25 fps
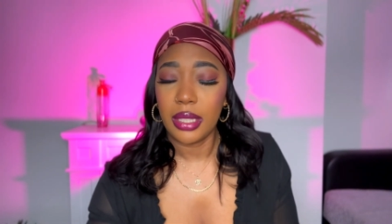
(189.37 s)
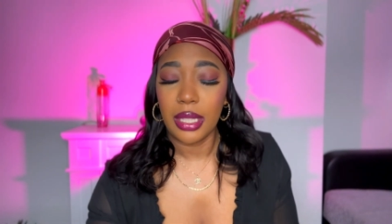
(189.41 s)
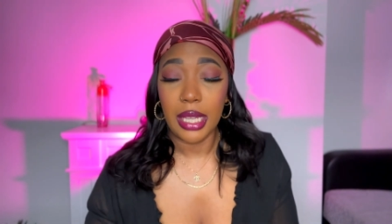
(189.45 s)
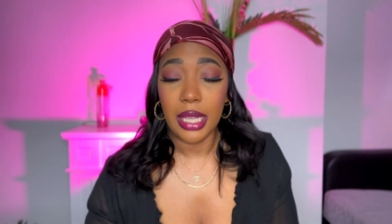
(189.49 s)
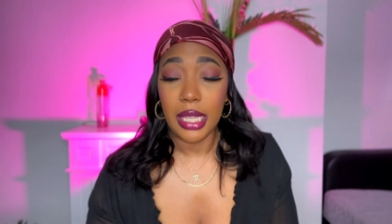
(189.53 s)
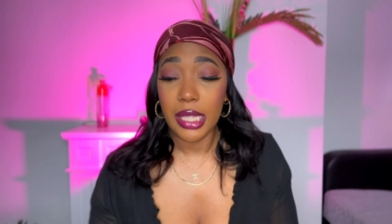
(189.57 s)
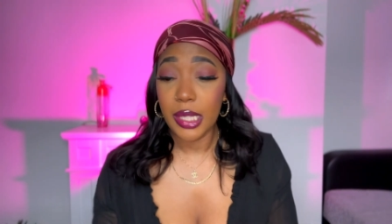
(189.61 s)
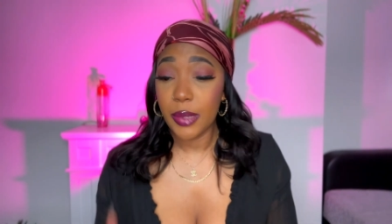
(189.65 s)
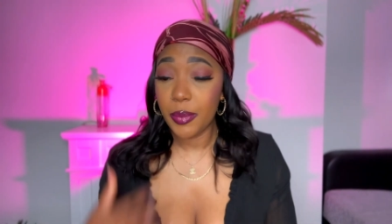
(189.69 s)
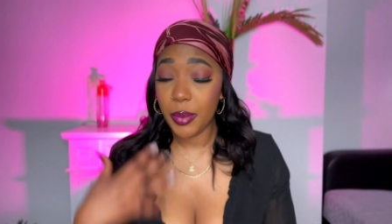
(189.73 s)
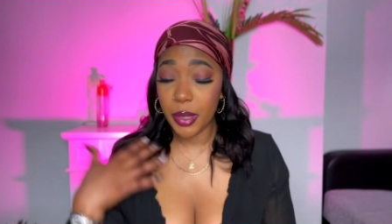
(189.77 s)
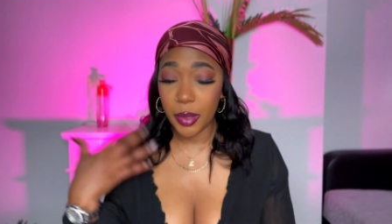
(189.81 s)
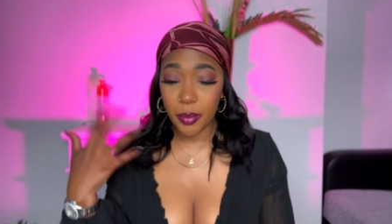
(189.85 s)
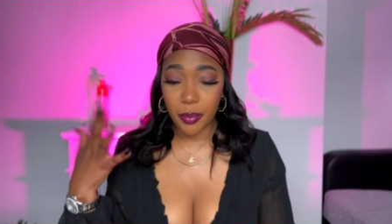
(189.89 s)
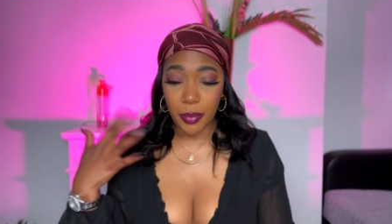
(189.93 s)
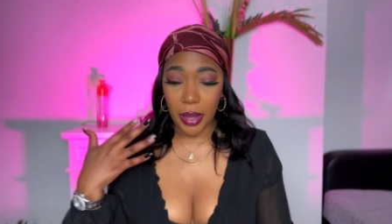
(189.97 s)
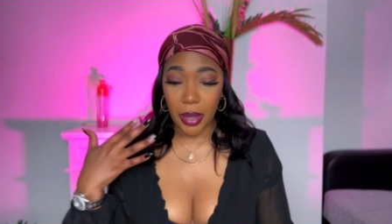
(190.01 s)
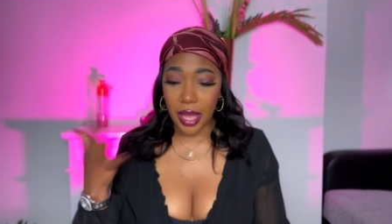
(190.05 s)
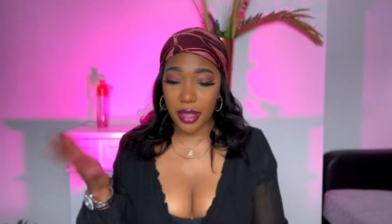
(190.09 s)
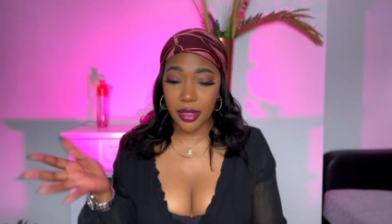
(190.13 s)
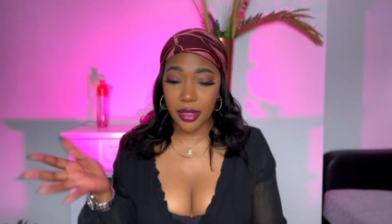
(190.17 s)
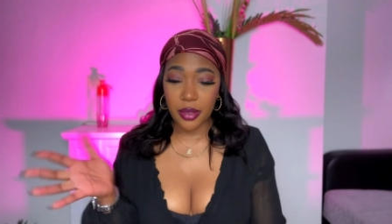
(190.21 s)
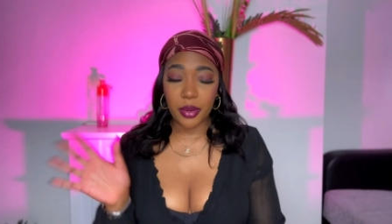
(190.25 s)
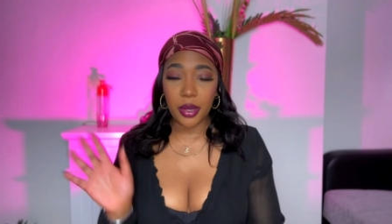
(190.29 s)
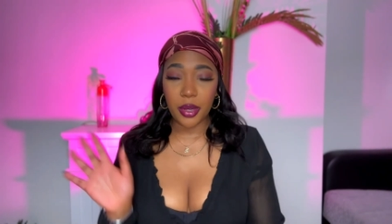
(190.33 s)
it's been
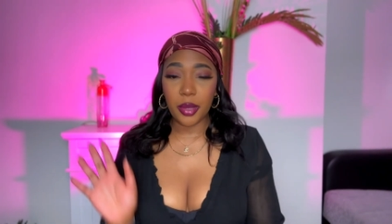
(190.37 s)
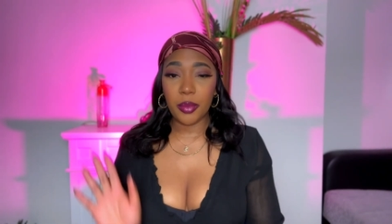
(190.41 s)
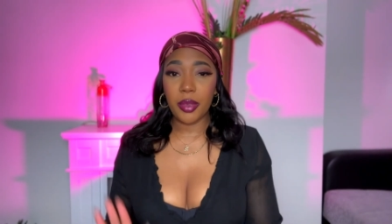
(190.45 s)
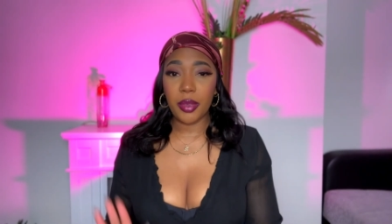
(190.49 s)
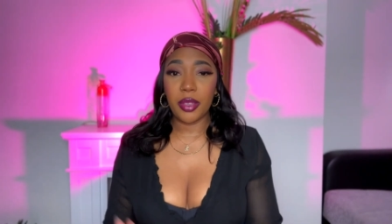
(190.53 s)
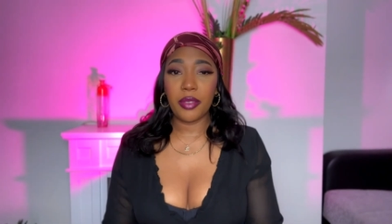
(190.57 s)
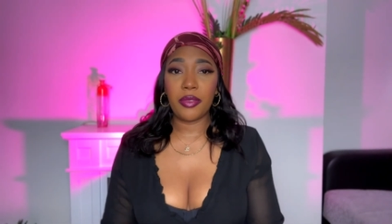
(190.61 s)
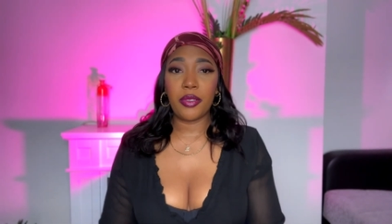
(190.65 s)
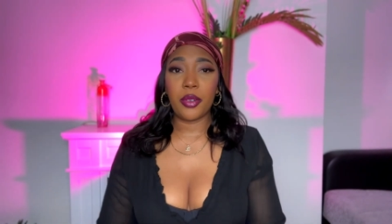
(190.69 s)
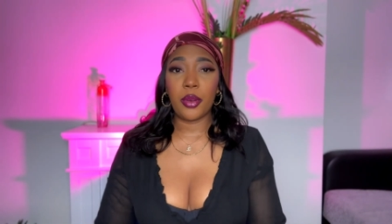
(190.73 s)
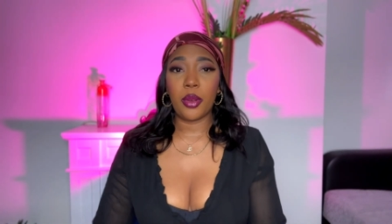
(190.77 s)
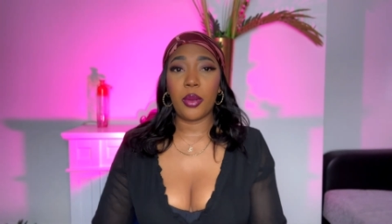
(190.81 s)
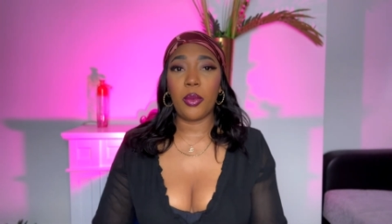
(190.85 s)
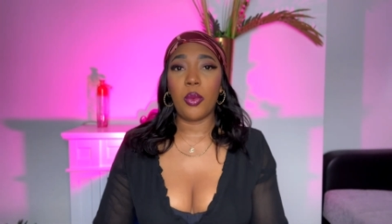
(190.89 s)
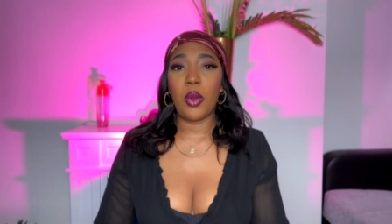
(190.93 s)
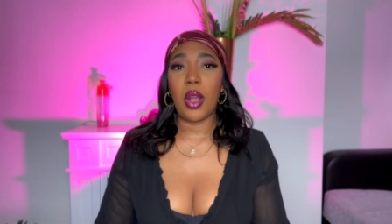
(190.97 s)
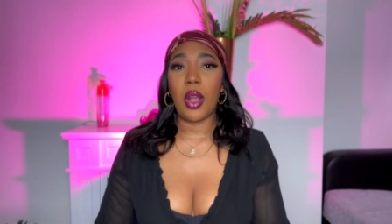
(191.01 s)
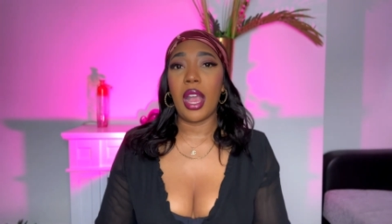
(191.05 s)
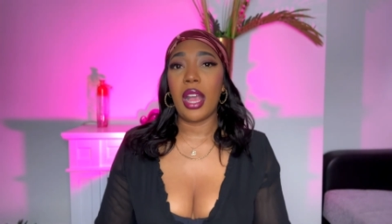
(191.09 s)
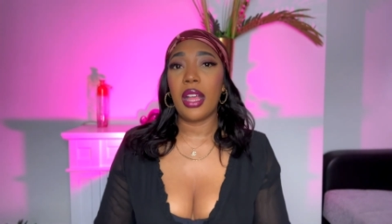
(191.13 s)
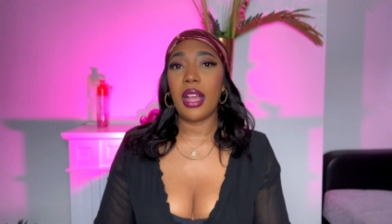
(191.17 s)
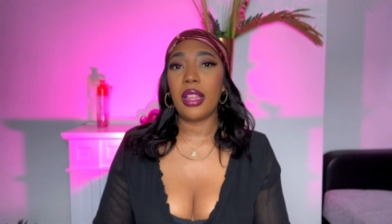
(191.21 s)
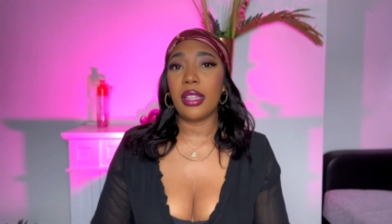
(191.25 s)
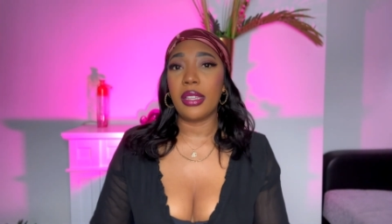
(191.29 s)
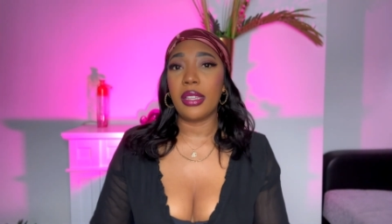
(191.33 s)
bothering me for a
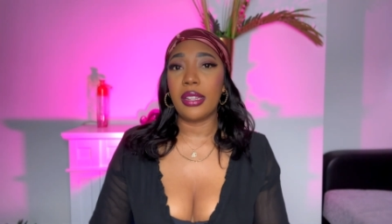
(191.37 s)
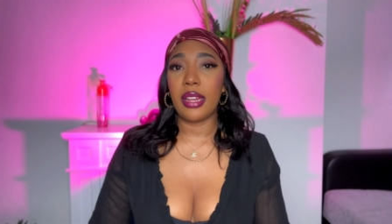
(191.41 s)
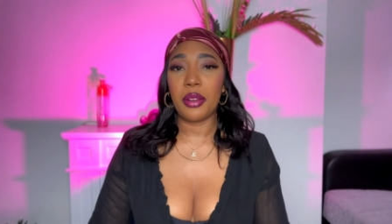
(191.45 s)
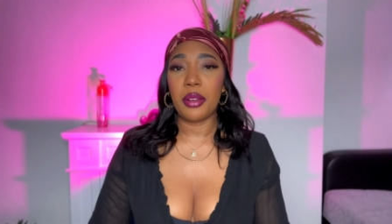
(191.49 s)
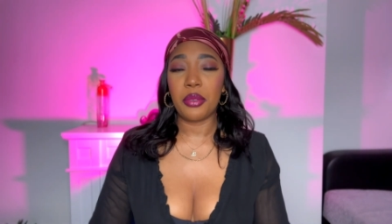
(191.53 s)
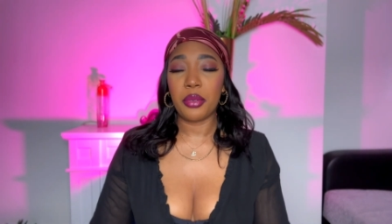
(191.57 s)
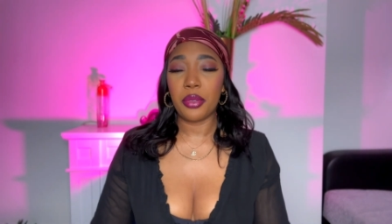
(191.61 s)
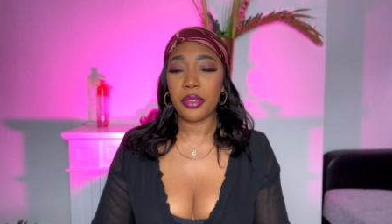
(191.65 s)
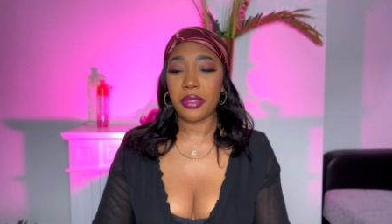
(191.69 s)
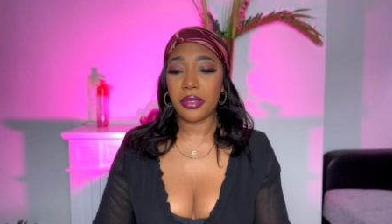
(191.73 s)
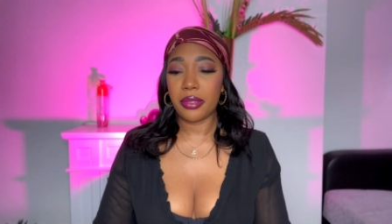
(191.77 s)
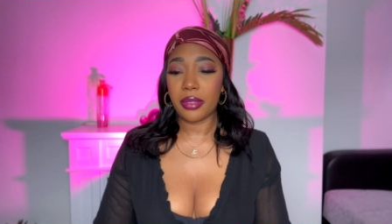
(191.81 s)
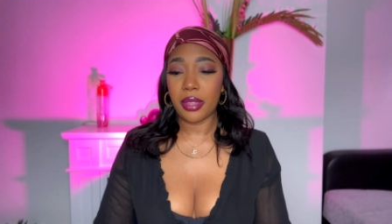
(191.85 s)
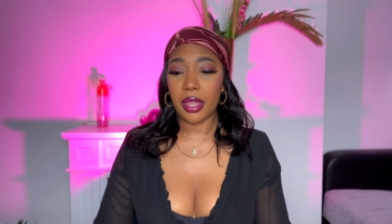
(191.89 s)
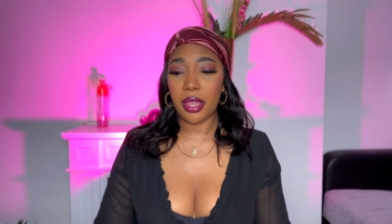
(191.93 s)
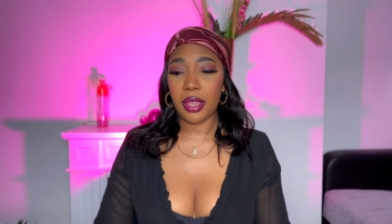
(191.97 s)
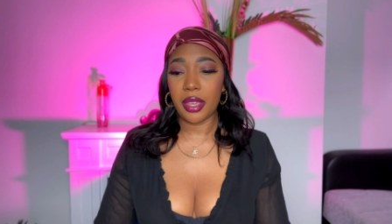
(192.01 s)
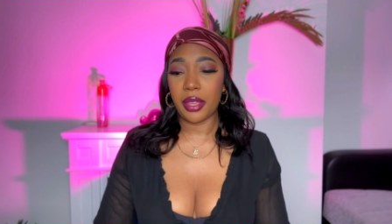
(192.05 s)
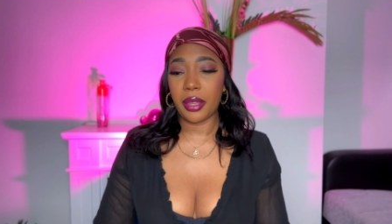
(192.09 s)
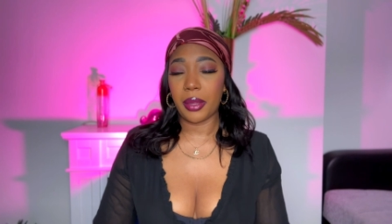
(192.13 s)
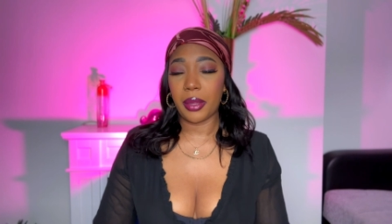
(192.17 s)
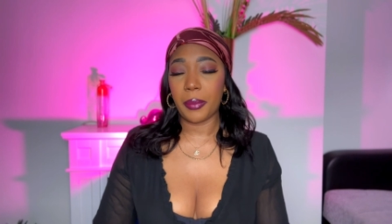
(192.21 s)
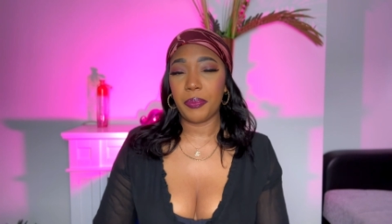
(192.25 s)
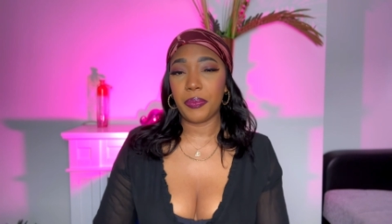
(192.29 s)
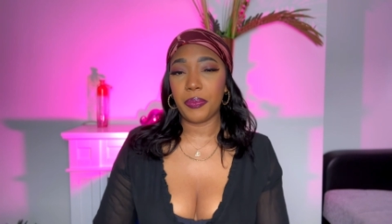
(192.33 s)
while and I don't
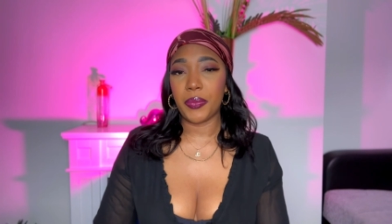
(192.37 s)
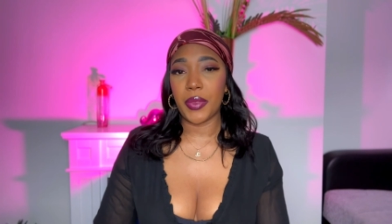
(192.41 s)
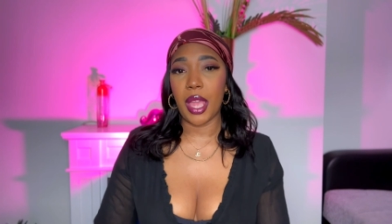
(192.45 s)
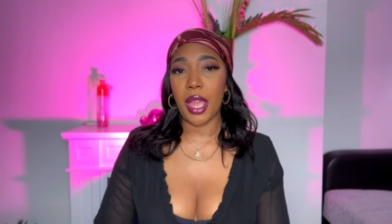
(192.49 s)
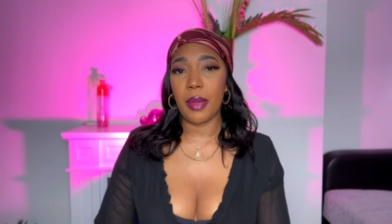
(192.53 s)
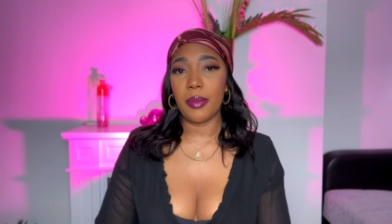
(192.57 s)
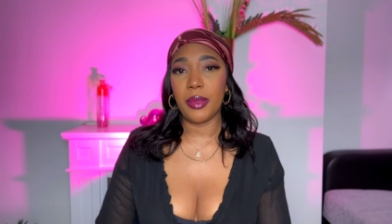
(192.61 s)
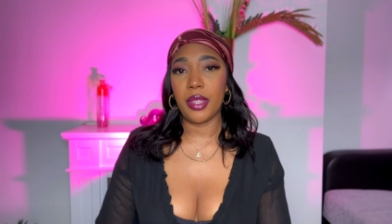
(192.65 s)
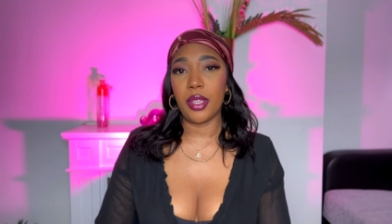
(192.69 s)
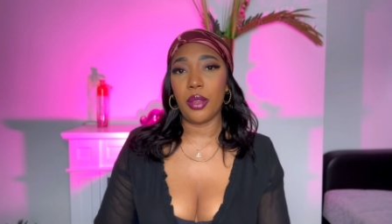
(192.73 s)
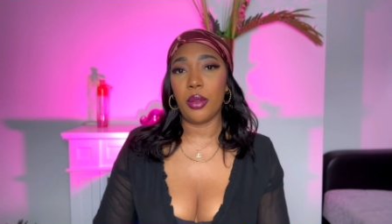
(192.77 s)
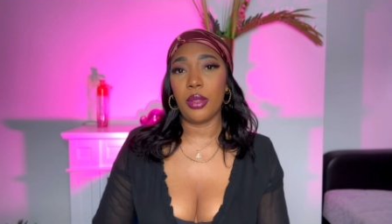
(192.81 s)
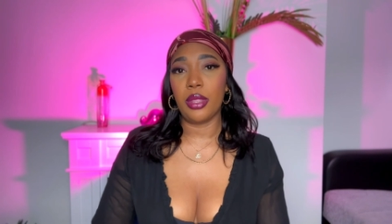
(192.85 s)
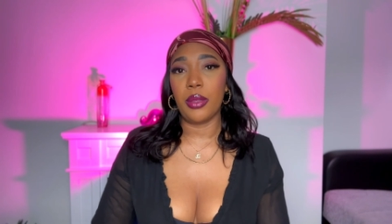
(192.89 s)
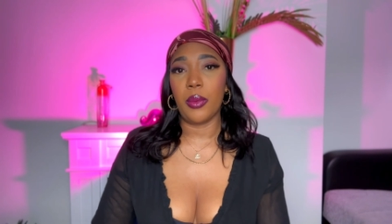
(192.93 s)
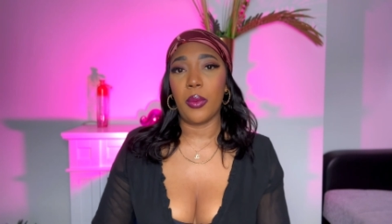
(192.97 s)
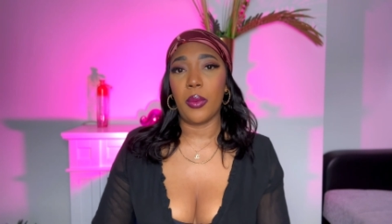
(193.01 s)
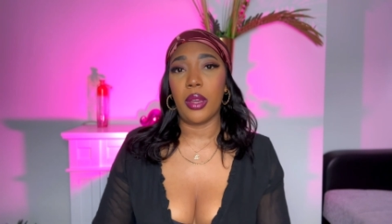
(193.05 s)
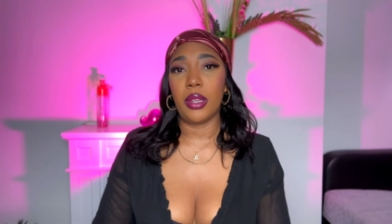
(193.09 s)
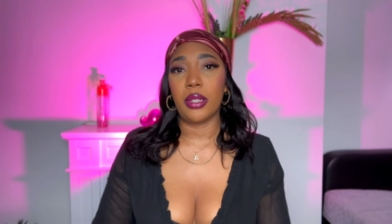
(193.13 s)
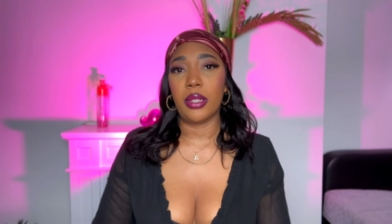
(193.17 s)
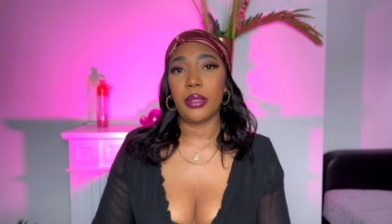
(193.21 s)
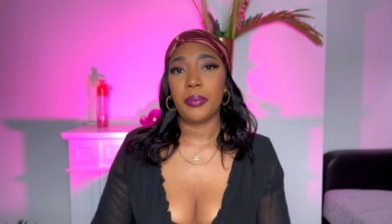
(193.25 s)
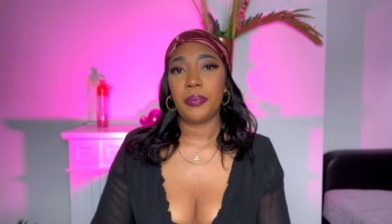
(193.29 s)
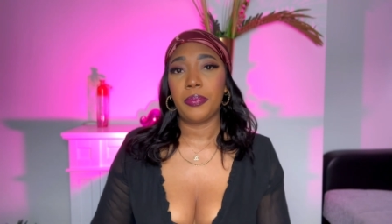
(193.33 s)
think I'm the only
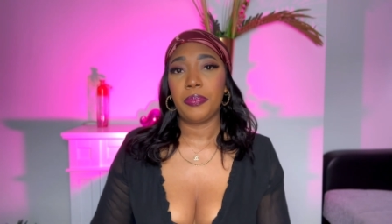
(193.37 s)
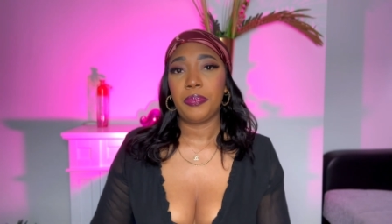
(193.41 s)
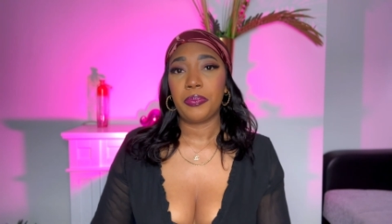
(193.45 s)
one.